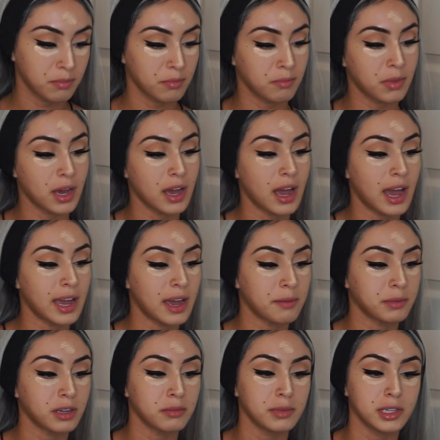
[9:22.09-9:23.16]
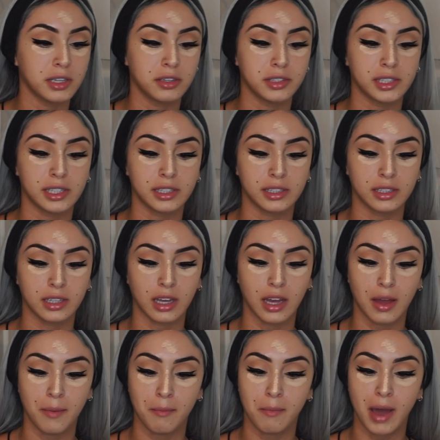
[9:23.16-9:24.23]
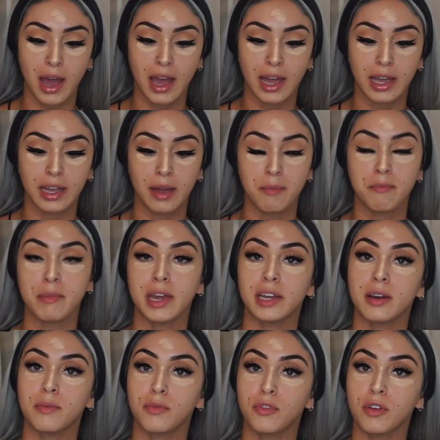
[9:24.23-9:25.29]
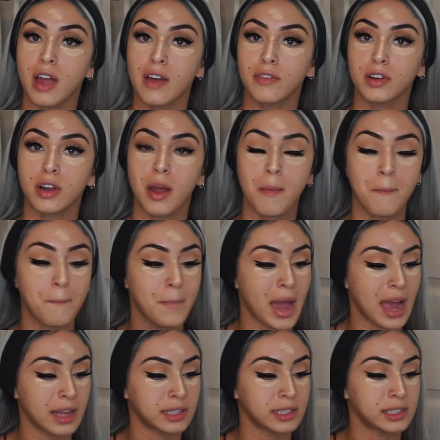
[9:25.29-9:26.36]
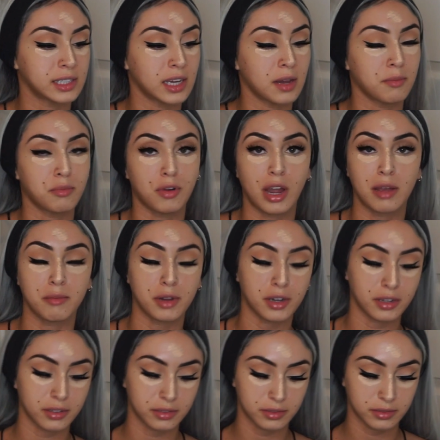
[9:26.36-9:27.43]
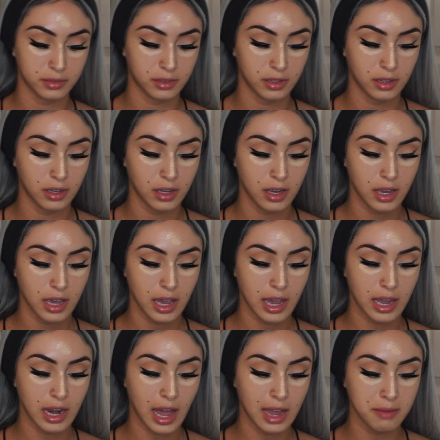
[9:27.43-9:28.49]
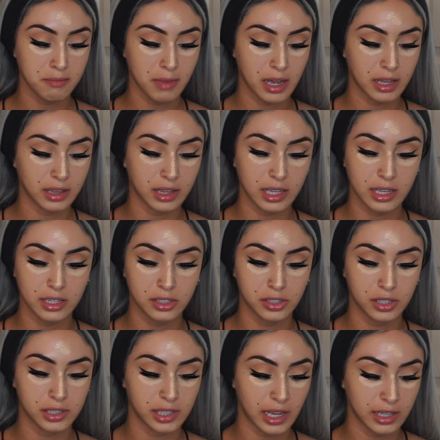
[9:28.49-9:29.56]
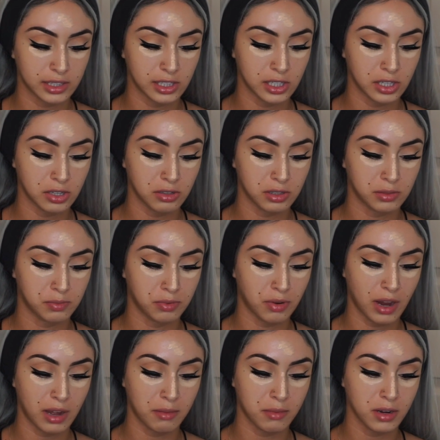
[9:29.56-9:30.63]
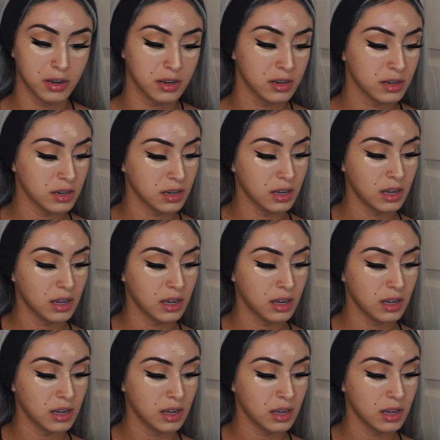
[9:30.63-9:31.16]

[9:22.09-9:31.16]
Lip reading: But I am going to be using my Makeup Forever matte primer. And I mainly just like to use primer